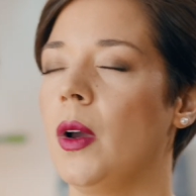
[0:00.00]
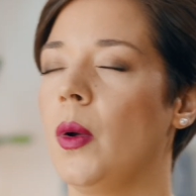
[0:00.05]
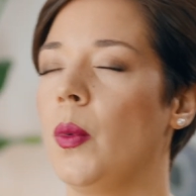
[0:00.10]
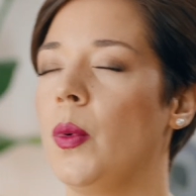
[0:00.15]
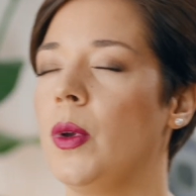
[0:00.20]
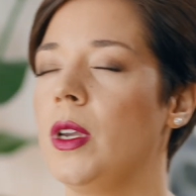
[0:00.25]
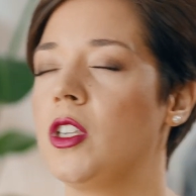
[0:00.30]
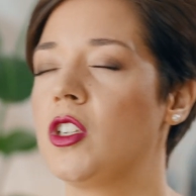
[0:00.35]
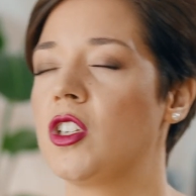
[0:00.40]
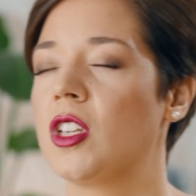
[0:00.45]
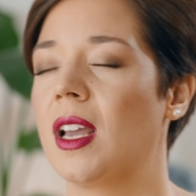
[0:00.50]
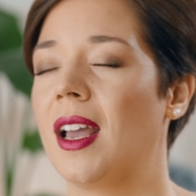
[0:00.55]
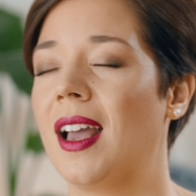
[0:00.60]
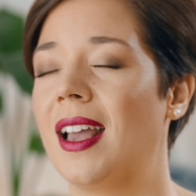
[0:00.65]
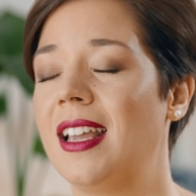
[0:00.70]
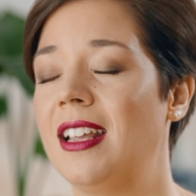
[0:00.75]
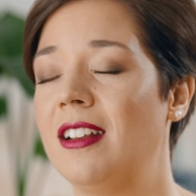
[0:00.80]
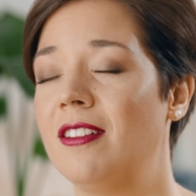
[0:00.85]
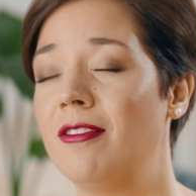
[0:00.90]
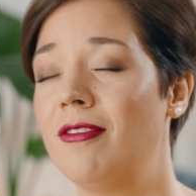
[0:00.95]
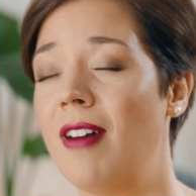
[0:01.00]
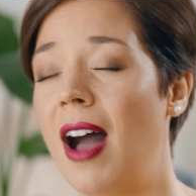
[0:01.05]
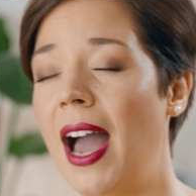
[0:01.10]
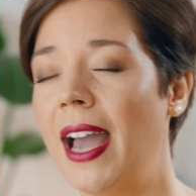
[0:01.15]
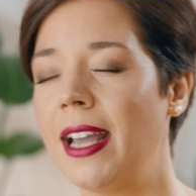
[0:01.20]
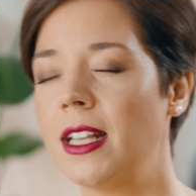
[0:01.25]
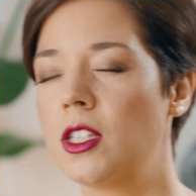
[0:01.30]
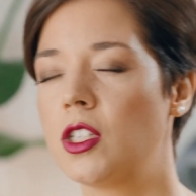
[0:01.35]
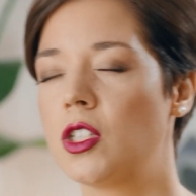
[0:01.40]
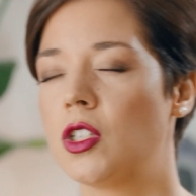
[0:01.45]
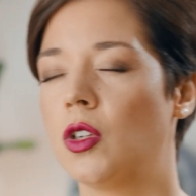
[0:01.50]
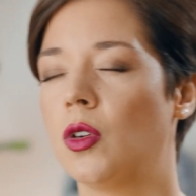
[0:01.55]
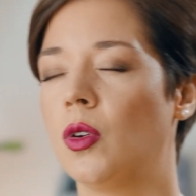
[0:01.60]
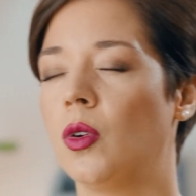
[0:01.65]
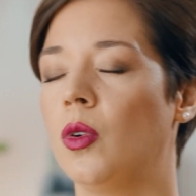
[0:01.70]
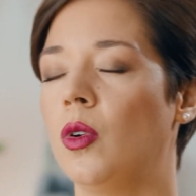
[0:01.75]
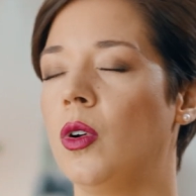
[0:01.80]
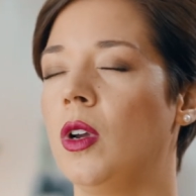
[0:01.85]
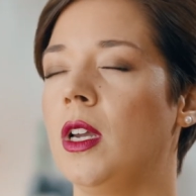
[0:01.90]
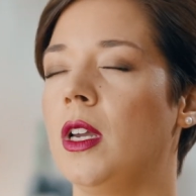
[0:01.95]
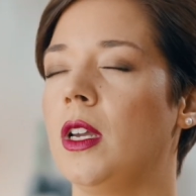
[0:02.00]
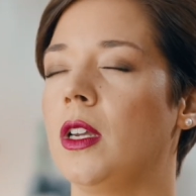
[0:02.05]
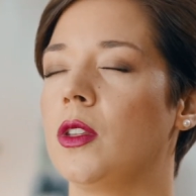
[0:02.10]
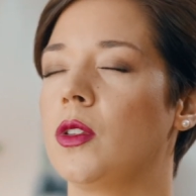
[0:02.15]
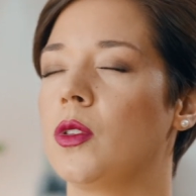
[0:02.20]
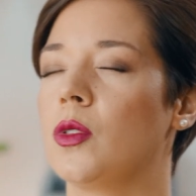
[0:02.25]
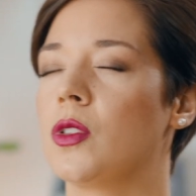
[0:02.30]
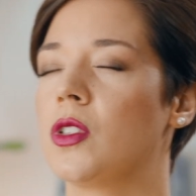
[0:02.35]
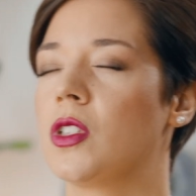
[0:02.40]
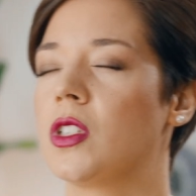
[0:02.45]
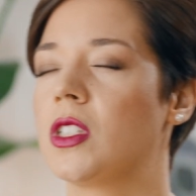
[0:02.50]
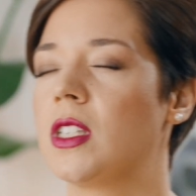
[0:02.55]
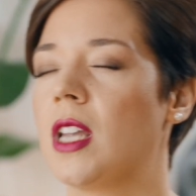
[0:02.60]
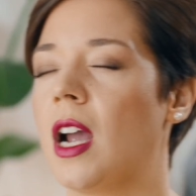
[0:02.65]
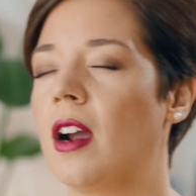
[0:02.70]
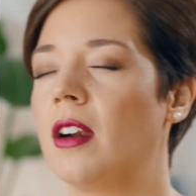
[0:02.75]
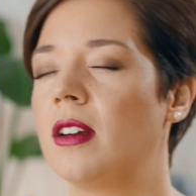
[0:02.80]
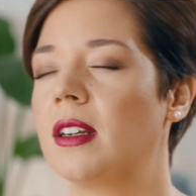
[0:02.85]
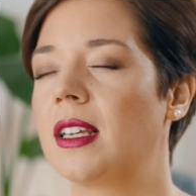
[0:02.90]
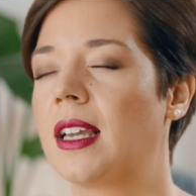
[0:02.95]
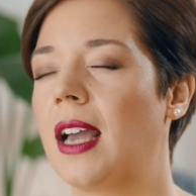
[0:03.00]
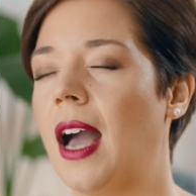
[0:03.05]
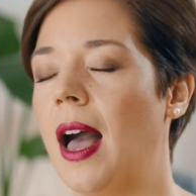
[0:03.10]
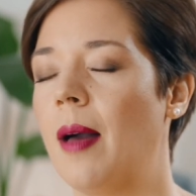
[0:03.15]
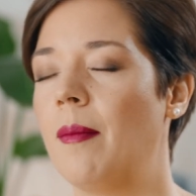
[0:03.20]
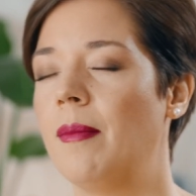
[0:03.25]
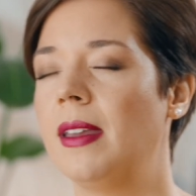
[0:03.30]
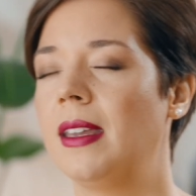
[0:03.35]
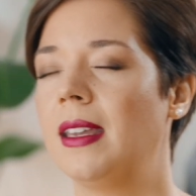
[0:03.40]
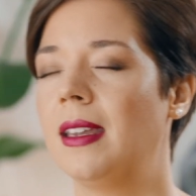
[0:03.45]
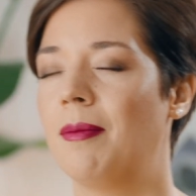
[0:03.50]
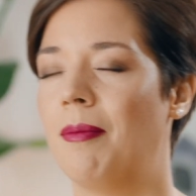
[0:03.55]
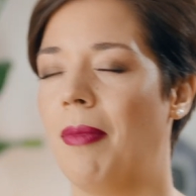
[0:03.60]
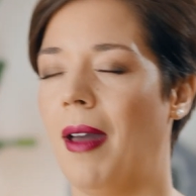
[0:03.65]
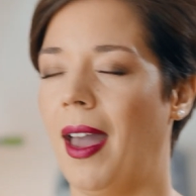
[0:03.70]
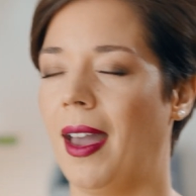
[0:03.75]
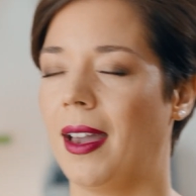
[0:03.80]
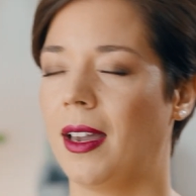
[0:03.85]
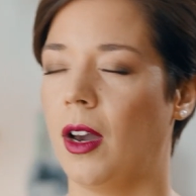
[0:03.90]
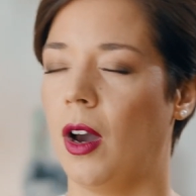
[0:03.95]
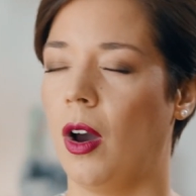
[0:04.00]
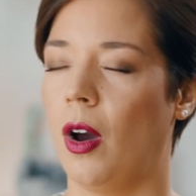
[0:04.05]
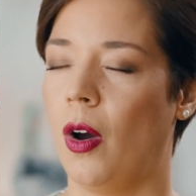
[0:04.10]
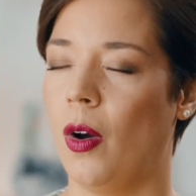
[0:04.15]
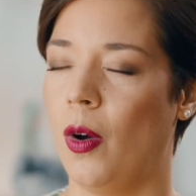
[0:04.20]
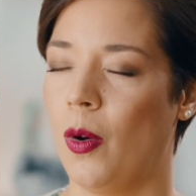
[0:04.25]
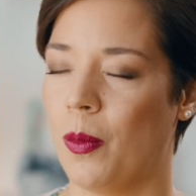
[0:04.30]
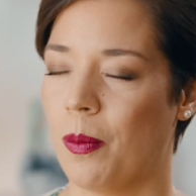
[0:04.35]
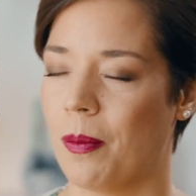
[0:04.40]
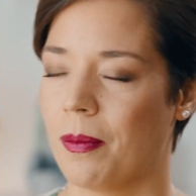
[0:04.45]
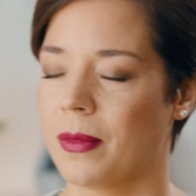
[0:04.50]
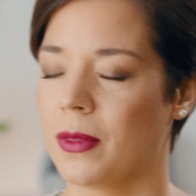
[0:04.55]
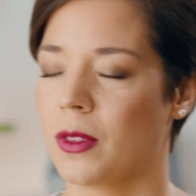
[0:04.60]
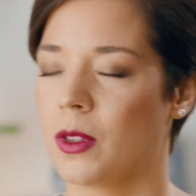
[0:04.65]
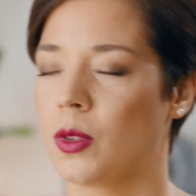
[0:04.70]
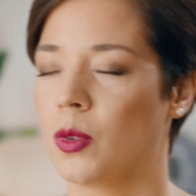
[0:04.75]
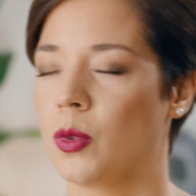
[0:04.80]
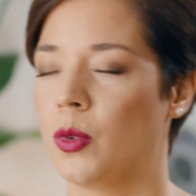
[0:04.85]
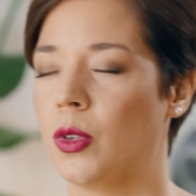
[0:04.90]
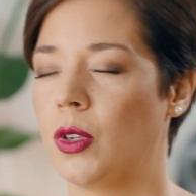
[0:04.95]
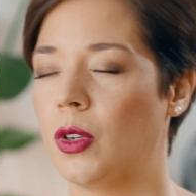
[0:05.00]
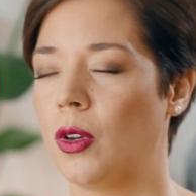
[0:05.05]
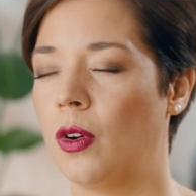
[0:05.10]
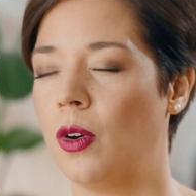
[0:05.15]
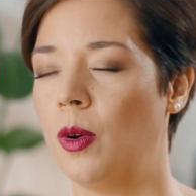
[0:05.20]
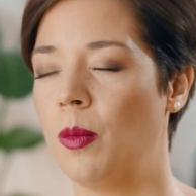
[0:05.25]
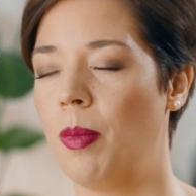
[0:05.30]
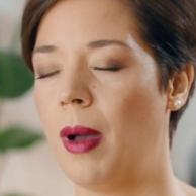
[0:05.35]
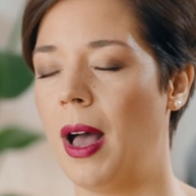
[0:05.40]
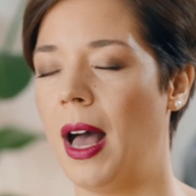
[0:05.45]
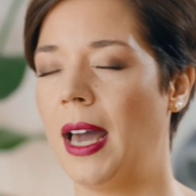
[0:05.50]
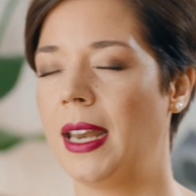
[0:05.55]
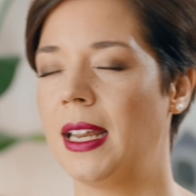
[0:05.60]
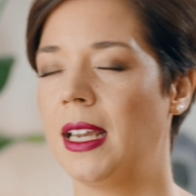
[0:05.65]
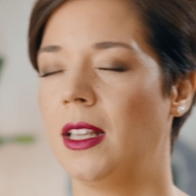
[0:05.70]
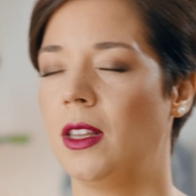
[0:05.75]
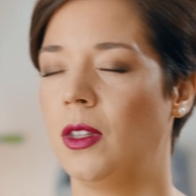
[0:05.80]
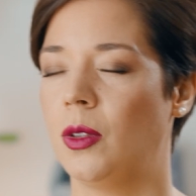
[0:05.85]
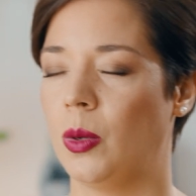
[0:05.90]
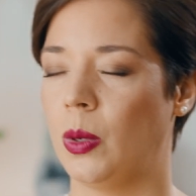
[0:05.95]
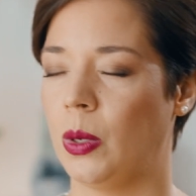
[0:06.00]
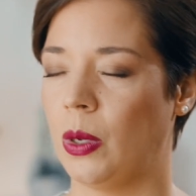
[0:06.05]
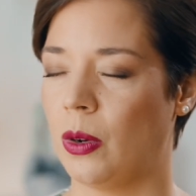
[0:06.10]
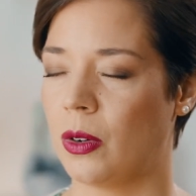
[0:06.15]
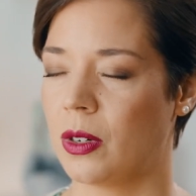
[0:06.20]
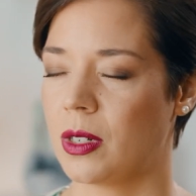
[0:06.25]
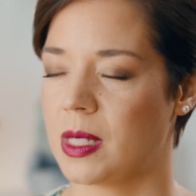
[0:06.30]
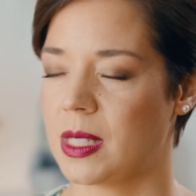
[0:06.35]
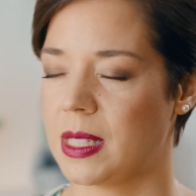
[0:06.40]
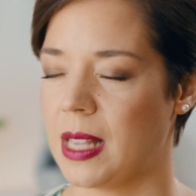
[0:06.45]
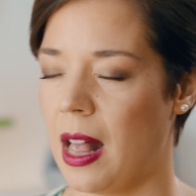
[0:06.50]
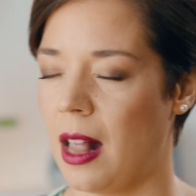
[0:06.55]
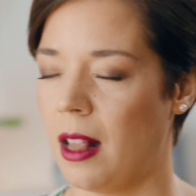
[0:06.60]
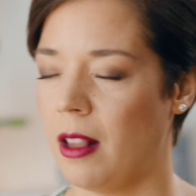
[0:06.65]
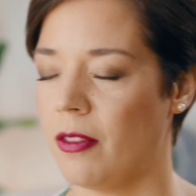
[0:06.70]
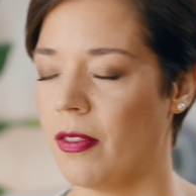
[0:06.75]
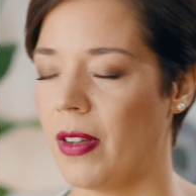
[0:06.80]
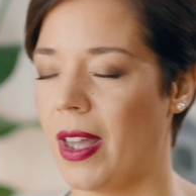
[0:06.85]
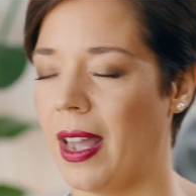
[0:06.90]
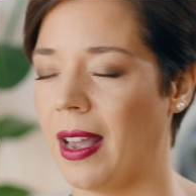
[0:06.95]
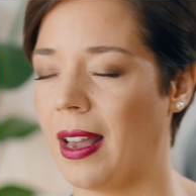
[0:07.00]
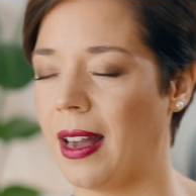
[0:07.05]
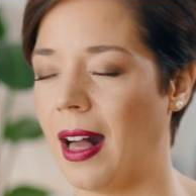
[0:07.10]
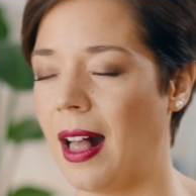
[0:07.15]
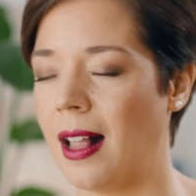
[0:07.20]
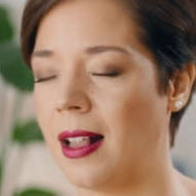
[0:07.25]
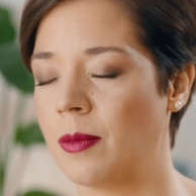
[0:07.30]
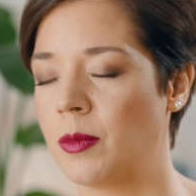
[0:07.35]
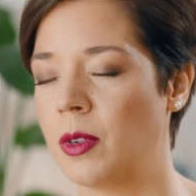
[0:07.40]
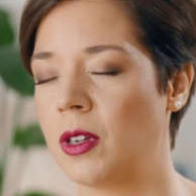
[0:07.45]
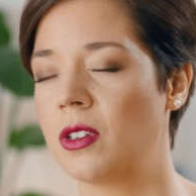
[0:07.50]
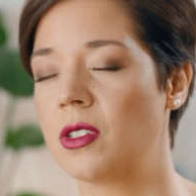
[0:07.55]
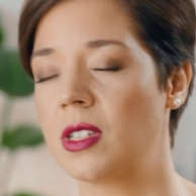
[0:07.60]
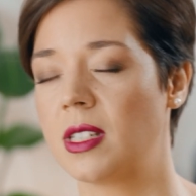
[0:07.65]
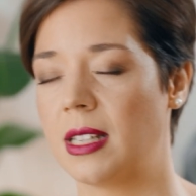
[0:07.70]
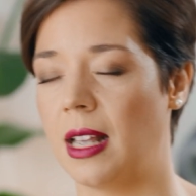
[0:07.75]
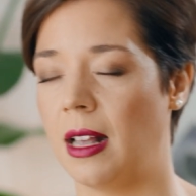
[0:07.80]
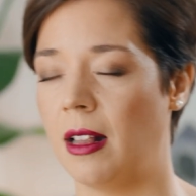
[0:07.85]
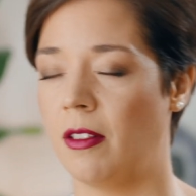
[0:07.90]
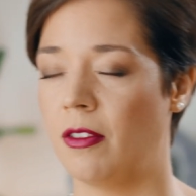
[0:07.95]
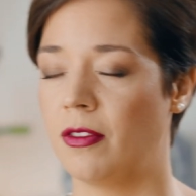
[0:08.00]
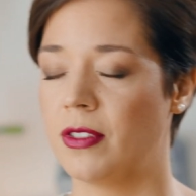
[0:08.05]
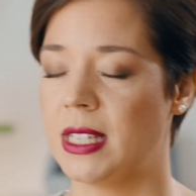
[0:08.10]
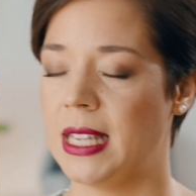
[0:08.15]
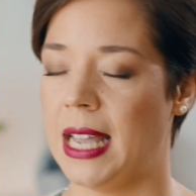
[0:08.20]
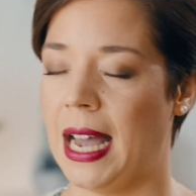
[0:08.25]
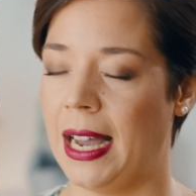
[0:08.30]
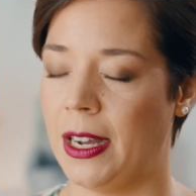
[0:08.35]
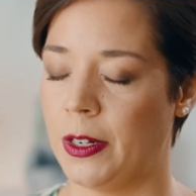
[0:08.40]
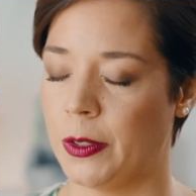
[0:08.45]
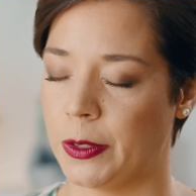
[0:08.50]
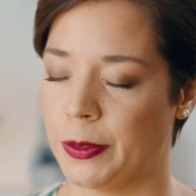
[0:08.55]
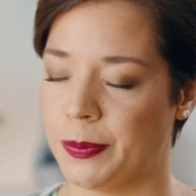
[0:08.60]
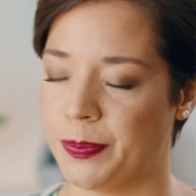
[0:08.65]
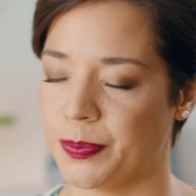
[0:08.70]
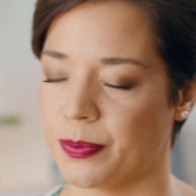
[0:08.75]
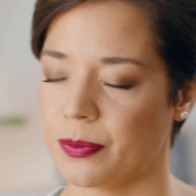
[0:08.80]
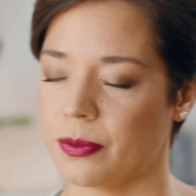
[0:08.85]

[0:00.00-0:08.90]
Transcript: which invites you to start coming back home to your body, to yourself, and calm yourself down.